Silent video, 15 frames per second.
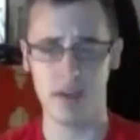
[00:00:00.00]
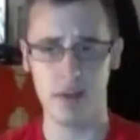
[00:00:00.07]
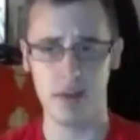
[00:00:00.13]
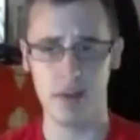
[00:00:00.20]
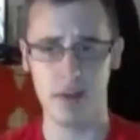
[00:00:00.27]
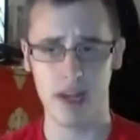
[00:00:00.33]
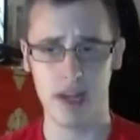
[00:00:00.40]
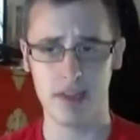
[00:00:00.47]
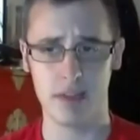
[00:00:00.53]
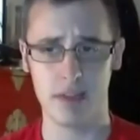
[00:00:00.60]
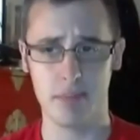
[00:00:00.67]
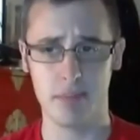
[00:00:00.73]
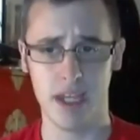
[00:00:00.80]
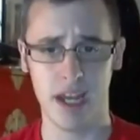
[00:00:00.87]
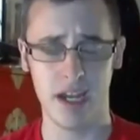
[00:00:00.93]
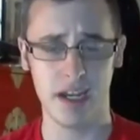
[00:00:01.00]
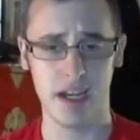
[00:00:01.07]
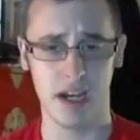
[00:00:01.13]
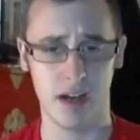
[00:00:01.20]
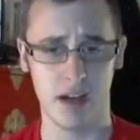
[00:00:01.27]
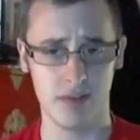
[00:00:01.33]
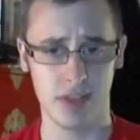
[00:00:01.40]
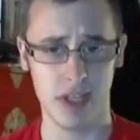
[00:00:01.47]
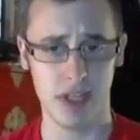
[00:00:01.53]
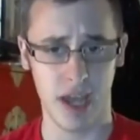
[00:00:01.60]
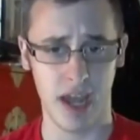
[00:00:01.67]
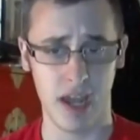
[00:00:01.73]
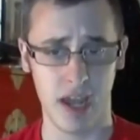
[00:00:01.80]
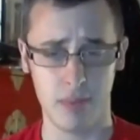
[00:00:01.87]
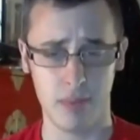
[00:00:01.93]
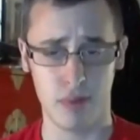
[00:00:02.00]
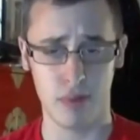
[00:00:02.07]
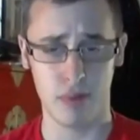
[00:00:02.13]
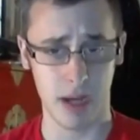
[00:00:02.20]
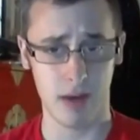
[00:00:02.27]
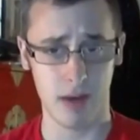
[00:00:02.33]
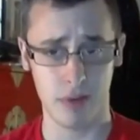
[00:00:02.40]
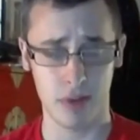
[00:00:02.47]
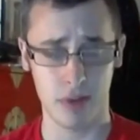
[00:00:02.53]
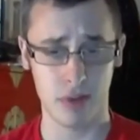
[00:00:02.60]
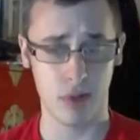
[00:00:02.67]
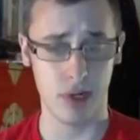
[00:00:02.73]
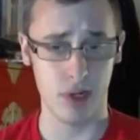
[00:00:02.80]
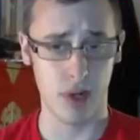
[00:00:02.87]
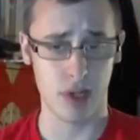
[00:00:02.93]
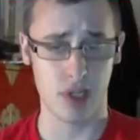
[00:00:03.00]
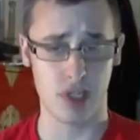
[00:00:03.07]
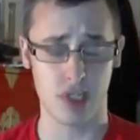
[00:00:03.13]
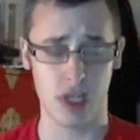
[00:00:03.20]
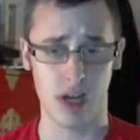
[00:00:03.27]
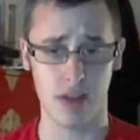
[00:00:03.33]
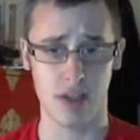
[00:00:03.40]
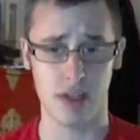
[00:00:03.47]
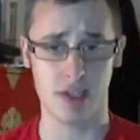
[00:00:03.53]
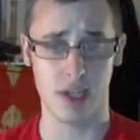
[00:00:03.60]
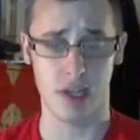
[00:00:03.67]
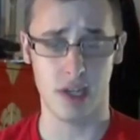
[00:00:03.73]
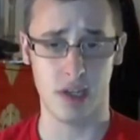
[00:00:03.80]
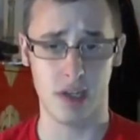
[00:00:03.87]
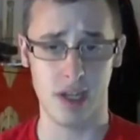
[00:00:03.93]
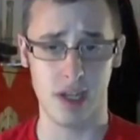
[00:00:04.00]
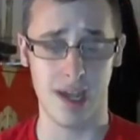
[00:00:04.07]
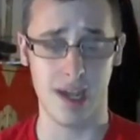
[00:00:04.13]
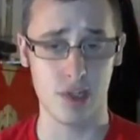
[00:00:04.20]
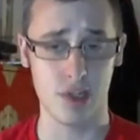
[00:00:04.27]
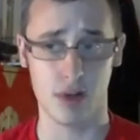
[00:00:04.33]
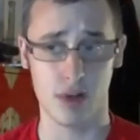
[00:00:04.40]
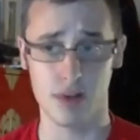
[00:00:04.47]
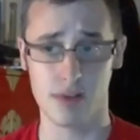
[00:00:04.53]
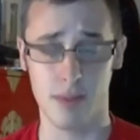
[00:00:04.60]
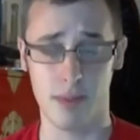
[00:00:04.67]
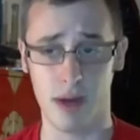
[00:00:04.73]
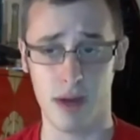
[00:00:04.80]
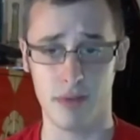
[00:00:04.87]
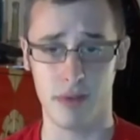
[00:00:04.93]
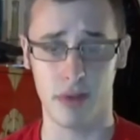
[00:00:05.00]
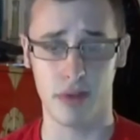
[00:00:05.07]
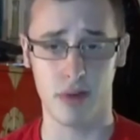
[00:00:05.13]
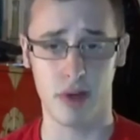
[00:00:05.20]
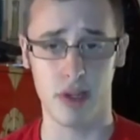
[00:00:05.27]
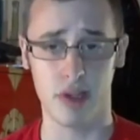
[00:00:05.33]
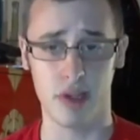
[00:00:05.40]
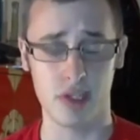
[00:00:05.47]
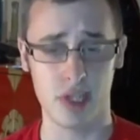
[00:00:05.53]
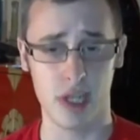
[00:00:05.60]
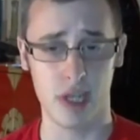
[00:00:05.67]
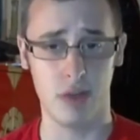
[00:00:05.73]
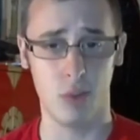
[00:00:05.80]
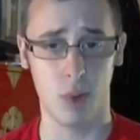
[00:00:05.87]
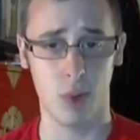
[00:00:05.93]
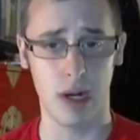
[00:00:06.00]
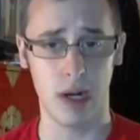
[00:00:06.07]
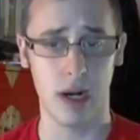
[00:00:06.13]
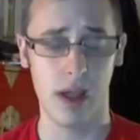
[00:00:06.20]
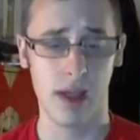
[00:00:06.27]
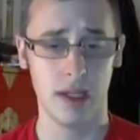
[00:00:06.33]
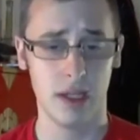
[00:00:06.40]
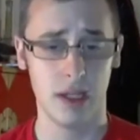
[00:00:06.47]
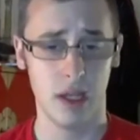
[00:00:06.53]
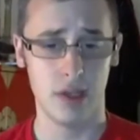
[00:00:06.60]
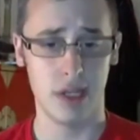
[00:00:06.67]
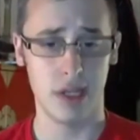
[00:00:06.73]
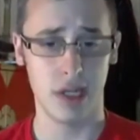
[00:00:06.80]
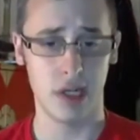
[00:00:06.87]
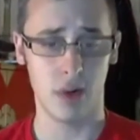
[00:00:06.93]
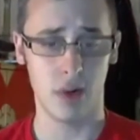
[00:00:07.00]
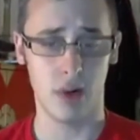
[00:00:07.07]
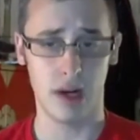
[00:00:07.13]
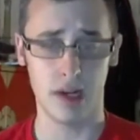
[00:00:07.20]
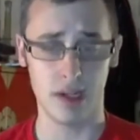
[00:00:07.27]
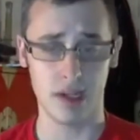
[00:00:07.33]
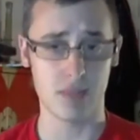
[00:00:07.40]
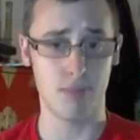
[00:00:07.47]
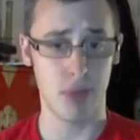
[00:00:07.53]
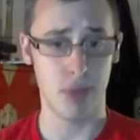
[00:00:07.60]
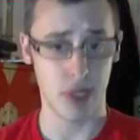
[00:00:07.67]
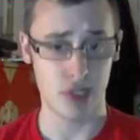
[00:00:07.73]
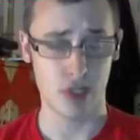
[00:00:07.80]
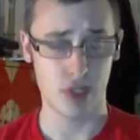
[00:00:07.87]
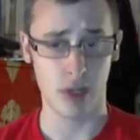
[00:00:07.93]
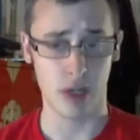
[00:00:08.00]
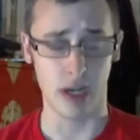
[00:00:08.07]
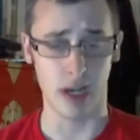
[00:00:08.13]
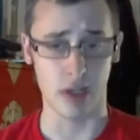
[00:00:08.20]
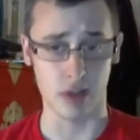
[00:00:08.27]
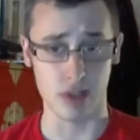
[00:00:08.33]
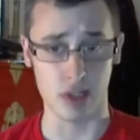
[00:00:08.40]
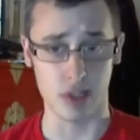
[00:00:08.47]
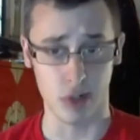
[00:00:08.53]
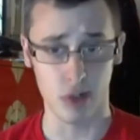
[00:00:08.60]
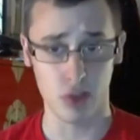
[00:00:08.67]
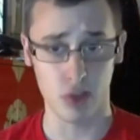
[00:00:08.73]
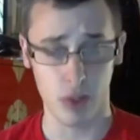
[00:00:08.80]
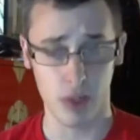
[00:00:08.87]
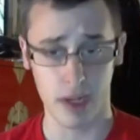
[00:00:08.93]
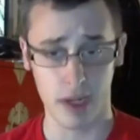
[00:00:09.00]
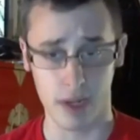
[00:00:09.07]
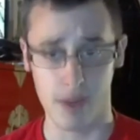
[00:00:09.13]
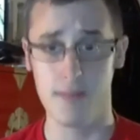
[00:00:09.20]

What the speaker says: if you played the beginning of the game for Battlefield 3, you actually saw this in the intros for Battlefield 3, the scene where they go on this big street and there's an earthquake.